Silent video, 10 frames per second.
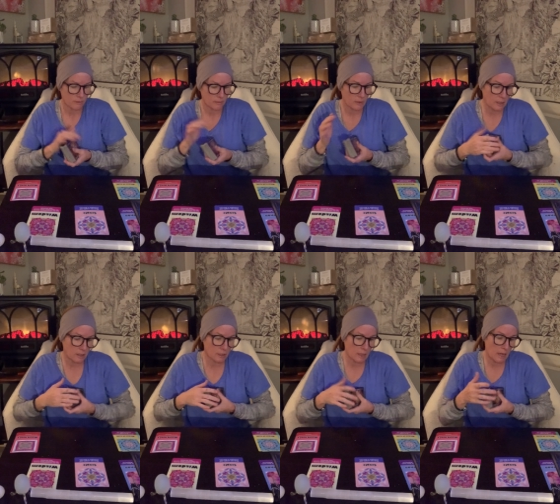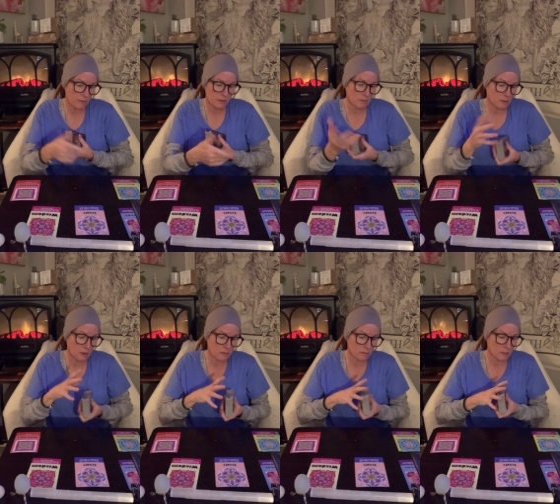Well, I could. I have some
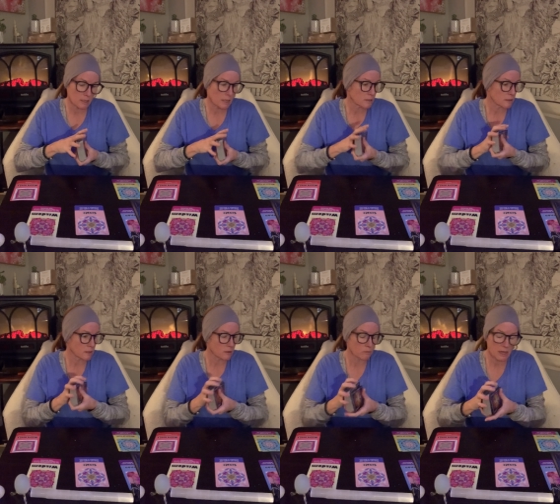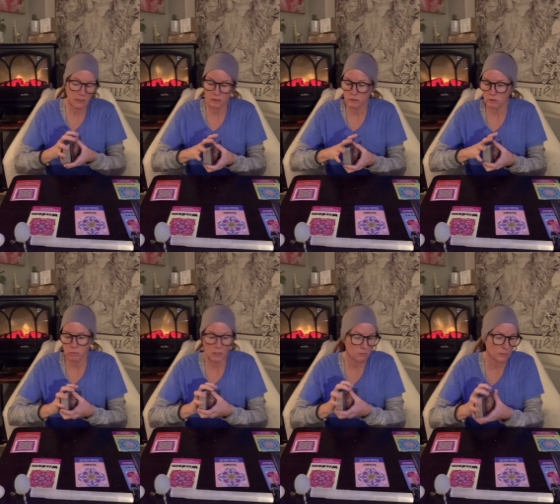cards where it's actually in the back and there's
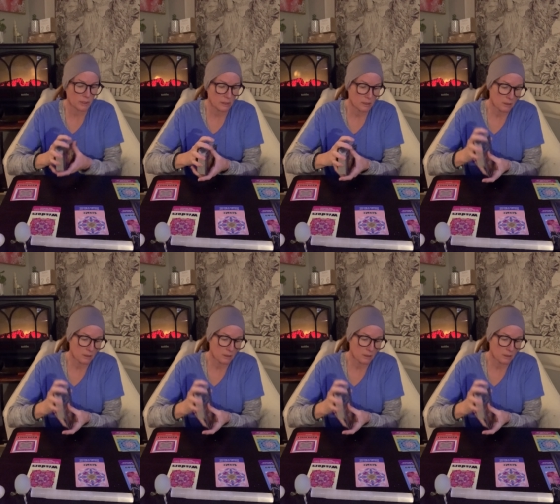blood, but...